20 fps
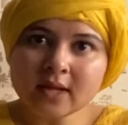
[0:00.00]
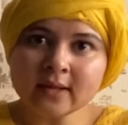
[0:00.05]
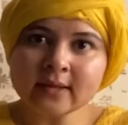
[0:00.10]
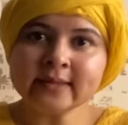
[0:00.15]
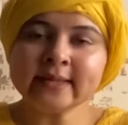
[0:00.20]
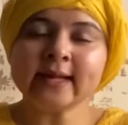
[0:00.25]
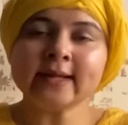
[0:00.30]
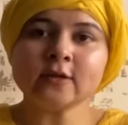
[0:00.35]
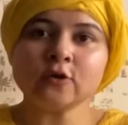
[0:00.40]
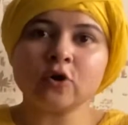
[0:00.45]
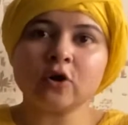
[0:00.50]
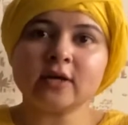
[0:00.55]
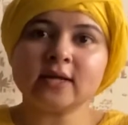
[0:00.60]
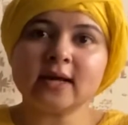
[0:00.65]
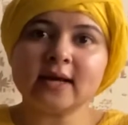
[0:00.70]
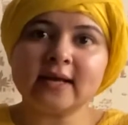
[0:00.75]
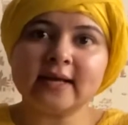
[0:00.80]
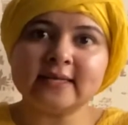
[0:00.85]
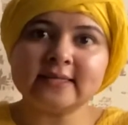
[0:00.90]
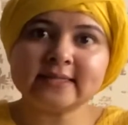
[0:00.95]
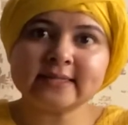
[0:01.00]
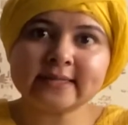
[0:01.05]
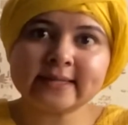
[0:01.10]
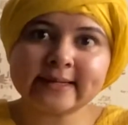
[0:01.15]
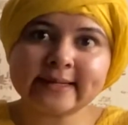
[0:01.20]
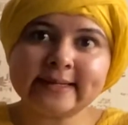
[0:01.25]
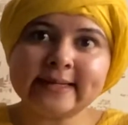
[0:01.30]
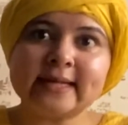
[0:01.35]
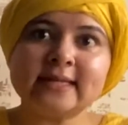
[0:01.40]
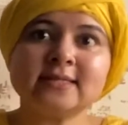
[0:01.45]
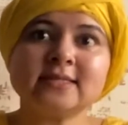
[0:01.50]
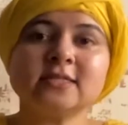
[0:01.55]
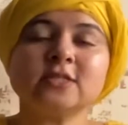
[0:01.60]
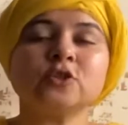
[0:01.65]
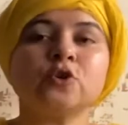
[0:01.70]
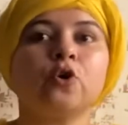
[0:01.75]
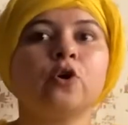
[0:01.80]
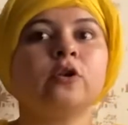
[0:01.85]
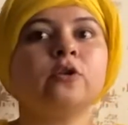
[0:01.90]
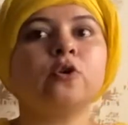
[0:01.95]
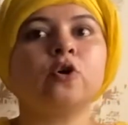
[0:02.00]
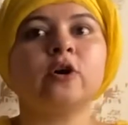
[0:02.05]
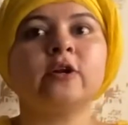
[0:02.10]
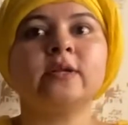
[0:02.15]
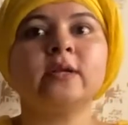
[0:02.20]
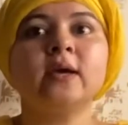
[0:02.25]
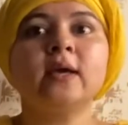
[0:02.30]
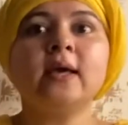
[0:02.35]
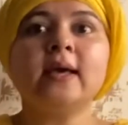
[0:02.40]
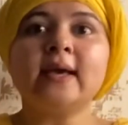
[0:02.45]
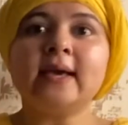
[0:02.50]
that aura is cleansed or not,